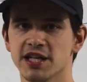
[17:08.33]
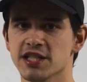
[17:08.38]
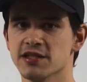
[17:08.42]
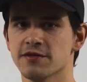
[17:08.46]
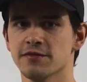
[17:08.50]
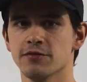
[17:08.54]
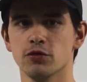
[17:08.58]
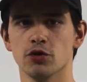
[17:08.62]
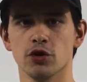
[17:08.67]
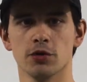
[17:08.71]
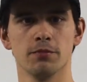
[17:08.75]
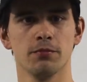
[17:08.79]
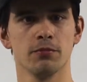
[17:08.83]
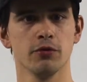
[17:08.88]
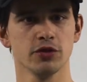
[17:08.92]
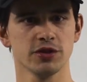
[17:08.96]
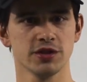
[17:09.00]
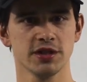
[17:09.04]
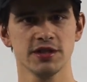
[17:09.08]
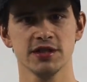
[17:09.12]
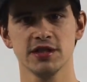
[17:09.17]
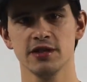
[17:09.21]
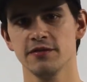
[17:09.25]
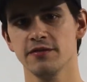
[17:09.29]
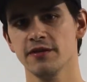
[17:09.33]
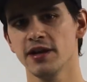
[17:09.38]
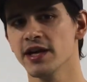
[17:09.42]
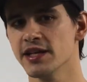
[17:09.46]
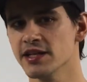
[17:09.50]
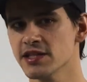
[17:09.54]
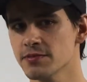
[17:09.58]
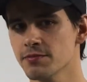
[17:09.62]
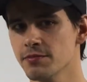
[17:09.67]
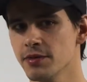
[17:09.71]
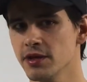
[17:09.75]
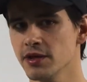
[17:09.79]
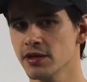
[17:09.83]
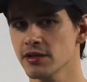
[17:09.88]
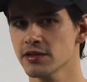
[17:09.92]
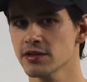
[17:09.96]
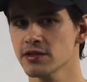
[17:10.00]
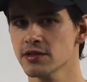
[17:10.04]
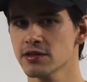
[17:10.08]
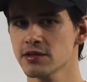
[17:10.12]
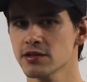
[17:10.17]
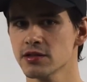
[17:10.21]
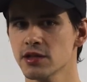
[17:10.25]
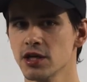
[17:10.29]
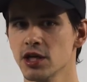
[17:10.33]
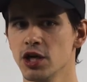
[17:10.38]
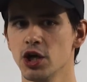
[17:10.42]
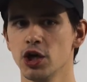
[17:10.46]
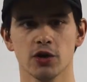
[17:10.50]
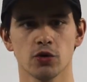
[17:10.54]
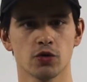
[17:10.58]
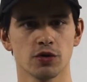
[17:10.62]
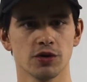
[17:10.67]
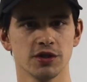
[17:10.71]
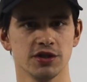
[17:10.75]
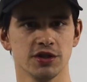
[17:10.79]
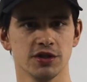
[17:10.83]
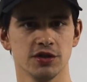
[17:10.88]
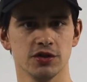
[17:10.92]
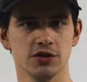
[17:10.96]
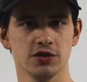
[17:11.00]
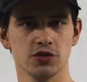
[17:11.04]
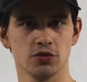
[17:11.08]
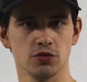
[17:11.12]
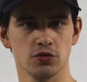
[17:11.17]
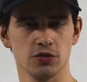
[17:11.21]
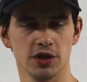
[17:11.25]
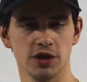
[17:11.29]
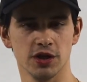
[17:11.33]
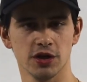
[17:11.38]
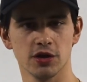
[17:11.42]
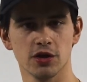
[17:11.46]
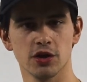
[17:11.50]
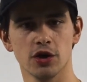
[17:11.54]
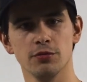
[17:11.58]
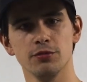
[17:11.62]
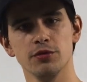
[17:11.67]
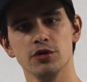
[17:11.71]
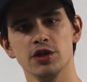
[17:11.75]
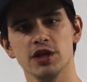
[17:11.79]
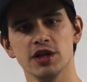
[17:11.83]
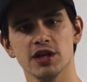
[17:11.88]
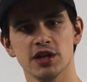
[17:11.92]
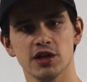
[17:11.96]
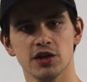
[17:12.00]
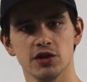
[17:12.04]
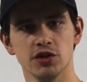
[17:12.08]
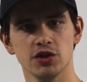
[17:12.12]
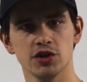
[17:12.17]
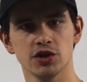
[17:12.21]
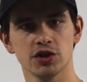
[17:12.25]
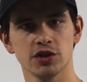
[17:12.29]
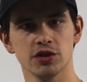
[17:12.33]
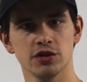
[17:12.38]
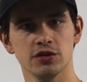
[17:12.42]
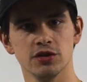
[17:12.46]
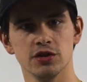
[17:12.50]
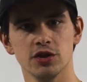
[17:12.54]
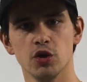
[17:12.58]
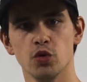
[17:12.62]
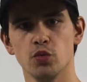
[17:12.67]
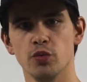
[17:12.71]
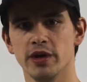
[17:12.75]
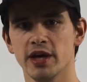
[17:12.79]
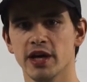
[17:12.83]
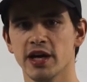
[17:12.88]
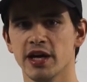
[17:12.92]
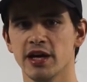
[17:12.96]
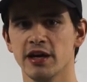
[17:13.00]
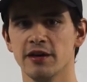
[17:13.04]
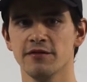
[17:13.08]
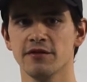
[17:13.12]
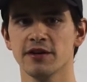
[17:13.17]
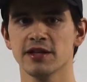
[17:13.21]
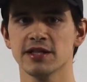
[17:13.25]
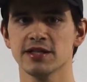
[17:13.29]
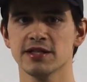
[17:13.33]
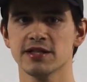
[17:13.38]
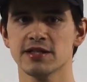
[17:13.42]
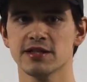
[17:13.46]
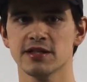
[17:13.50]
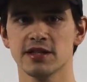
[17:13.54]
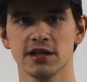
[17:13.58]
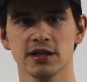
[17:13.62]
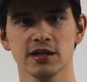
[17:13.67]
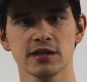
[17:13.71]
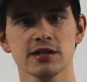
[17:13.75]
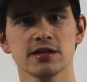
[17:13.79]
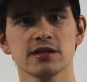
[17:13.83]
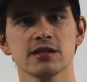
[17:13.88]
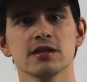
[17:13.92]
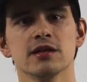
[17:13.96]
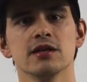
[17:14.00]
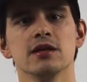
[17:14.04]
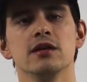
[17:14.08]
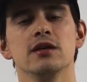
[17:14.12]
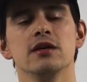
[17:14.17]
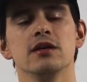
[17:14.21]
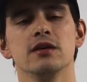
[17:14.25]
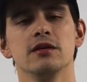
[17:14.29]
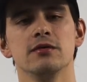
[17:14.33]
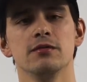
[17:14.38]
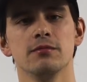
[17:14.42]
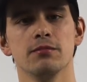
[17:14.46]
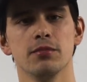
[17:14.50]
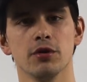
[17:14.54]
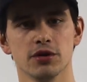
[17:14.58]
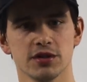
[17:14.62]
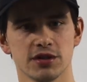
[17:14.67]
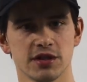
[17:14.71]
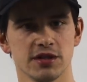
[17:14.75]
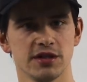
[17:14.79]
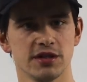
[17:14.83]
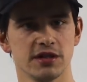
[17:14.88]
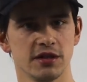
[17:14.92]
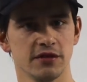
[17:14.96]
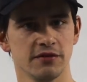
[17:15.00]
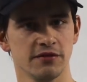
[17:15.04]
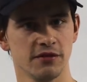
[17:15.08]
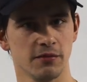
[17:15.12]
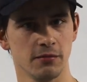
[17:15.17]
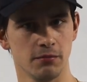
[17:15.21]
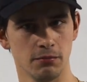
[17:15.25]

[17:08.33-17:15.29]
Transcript: as for positive aspects, according to the communication, we have 6 positive